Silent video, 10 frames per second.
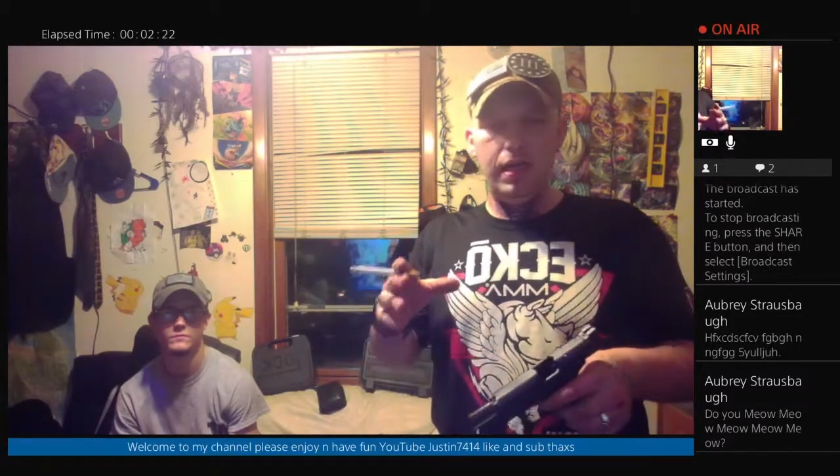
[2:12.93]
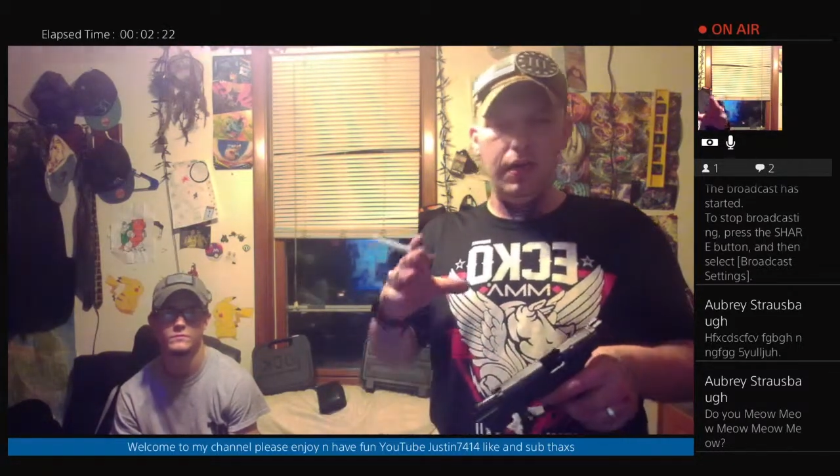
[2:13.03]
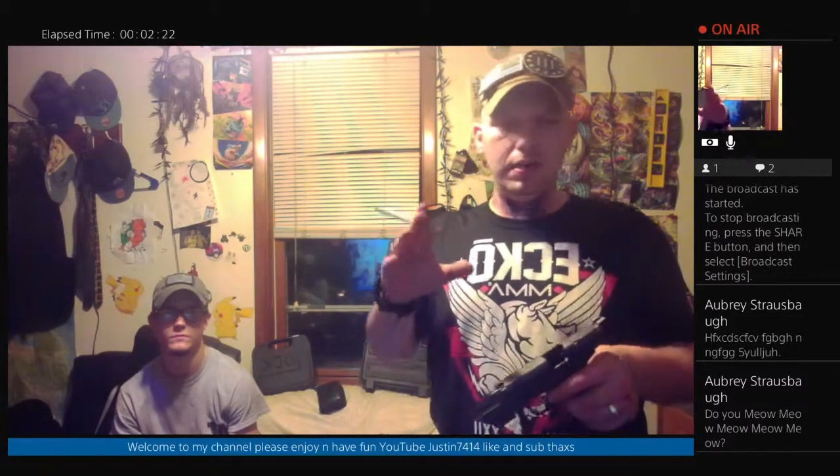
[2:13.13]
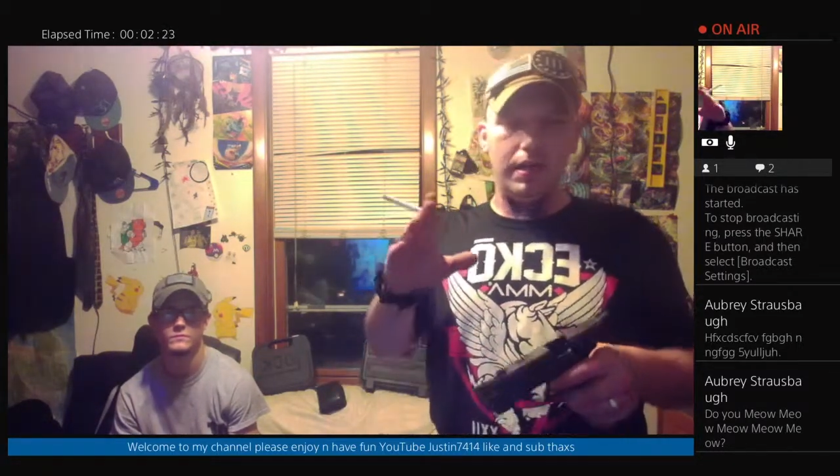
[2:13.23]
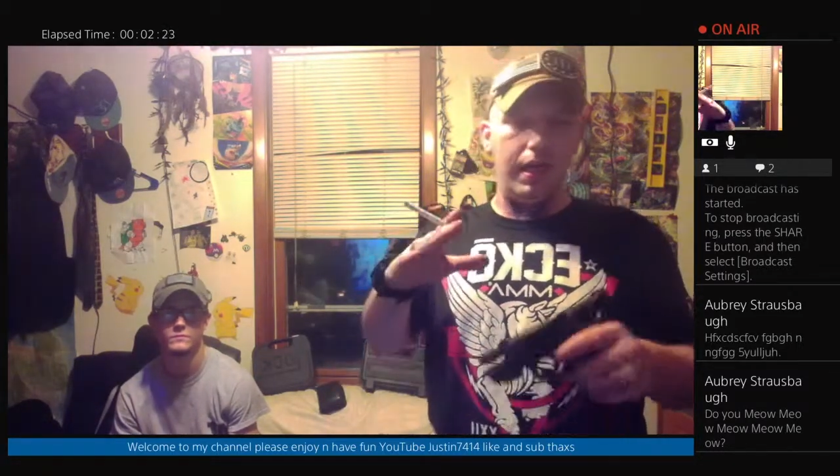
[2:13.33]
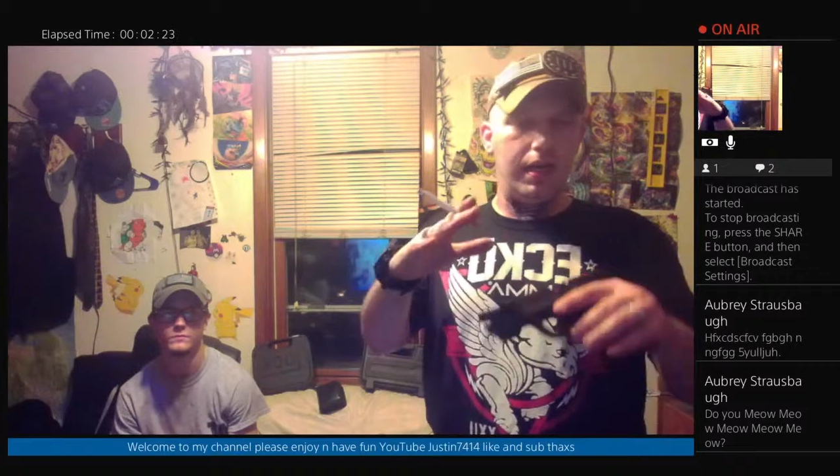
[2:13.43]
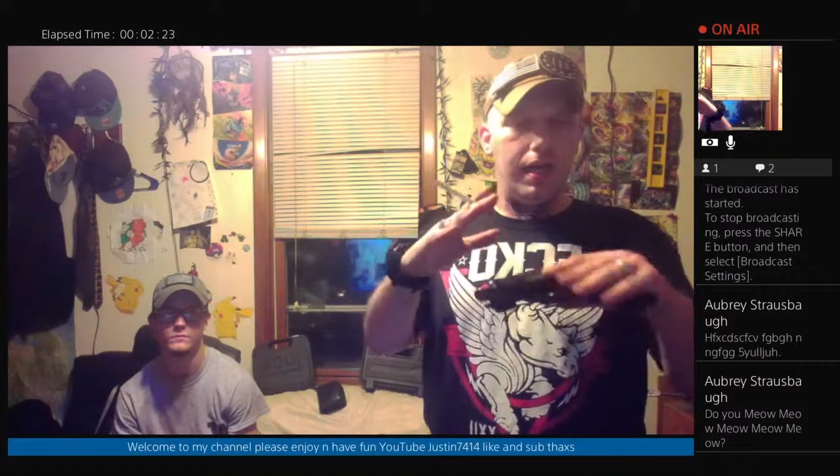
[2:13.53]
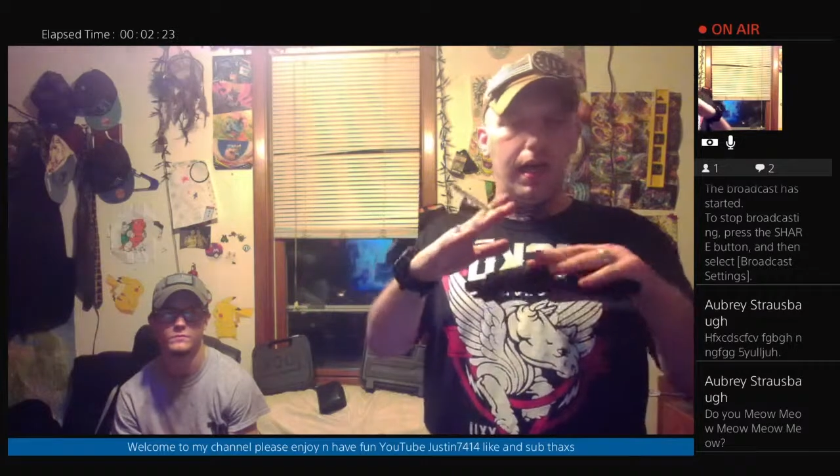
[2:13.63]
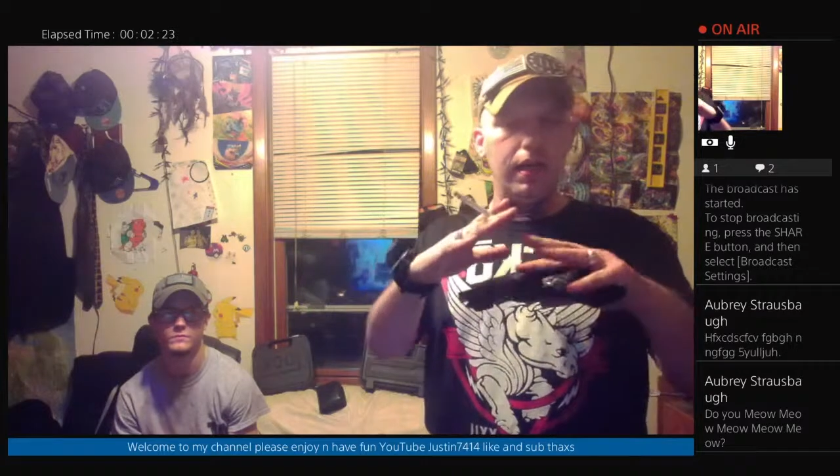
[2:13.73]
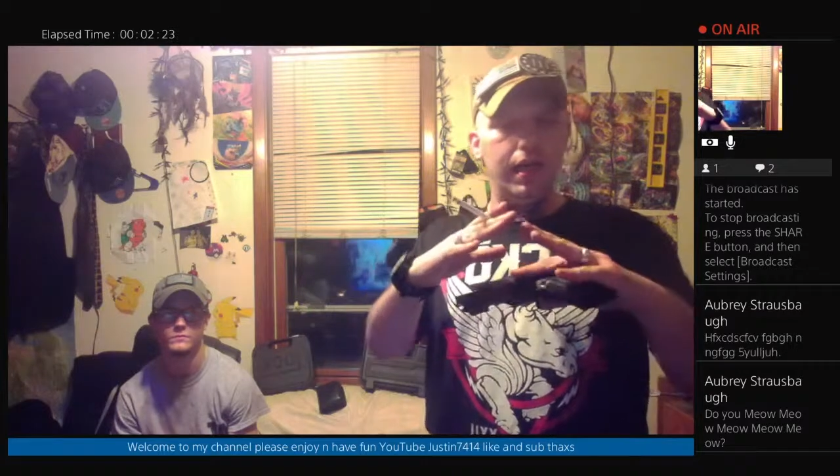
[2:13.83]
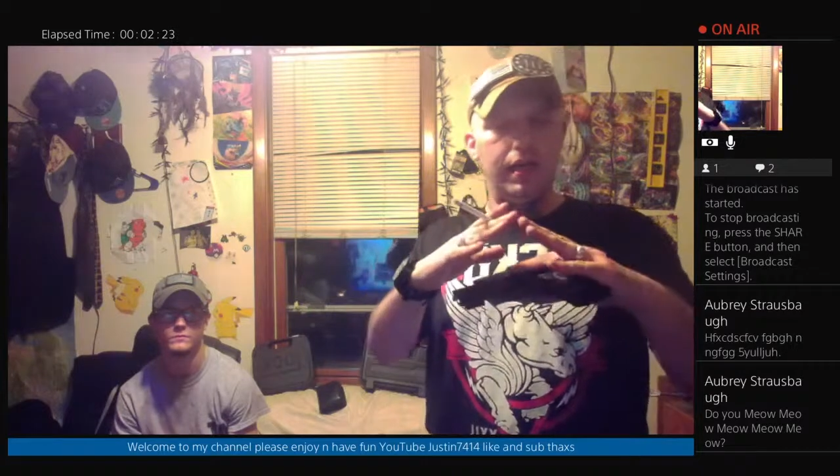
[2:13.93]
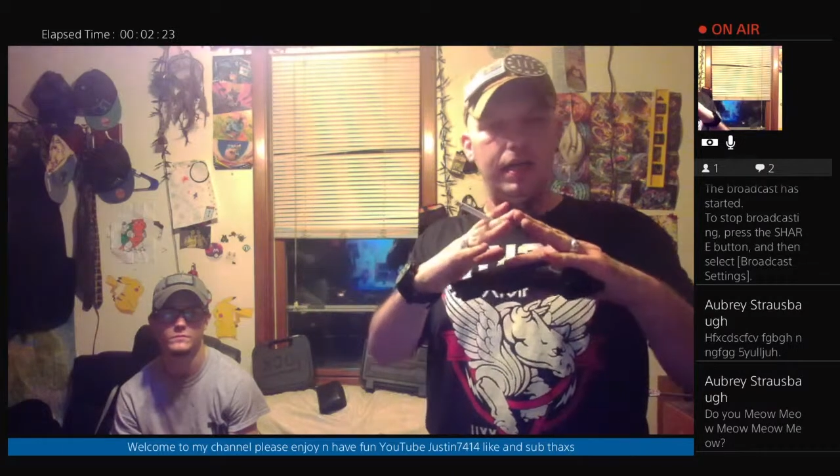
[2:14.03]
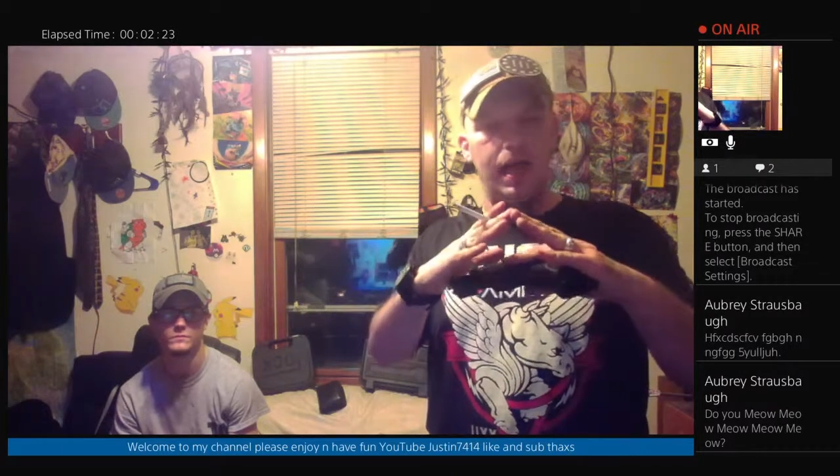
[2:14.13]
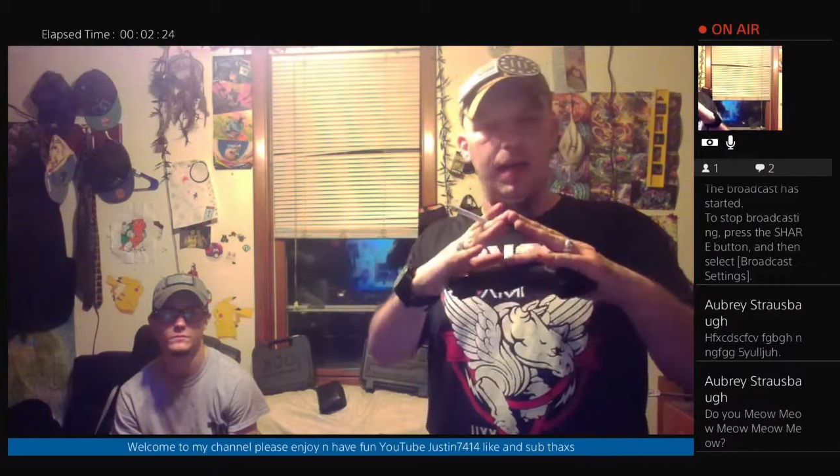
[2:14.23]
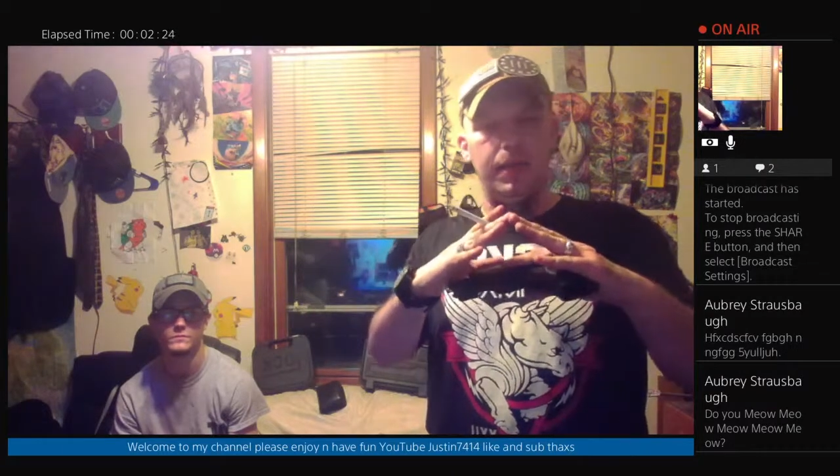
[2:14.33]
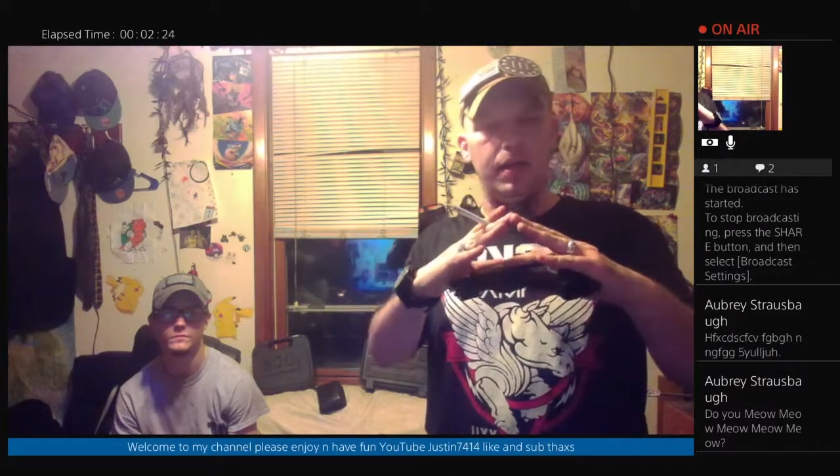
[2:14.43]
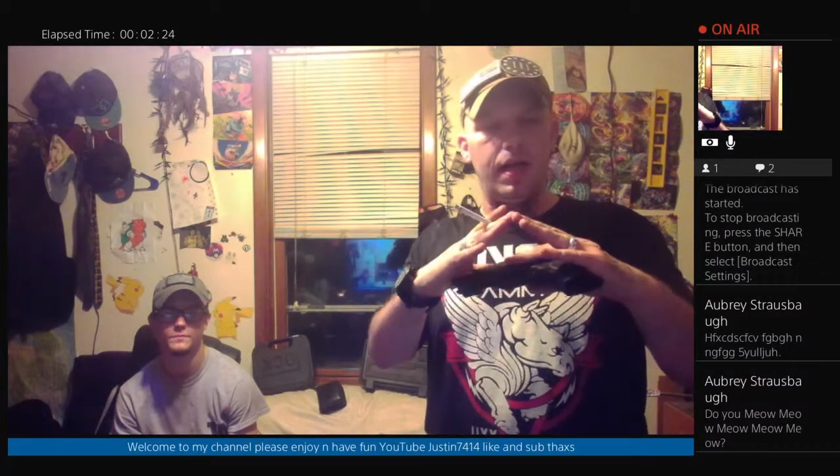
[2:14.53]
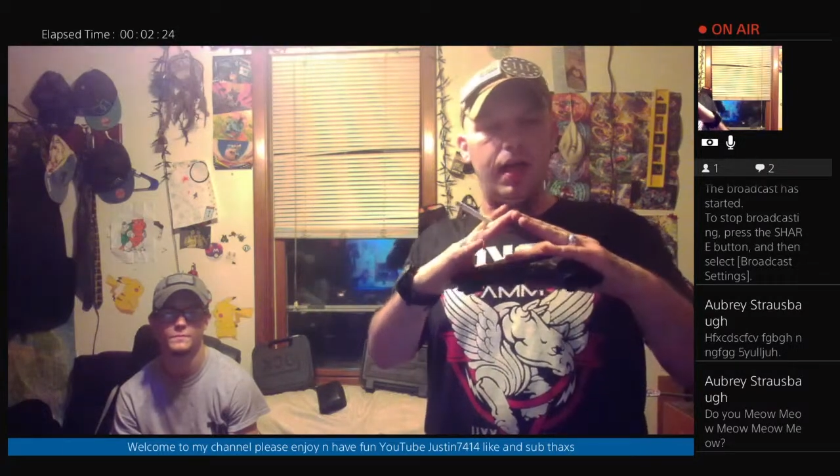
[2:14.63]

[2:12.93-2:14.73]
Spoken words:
it was kind of like a diamond,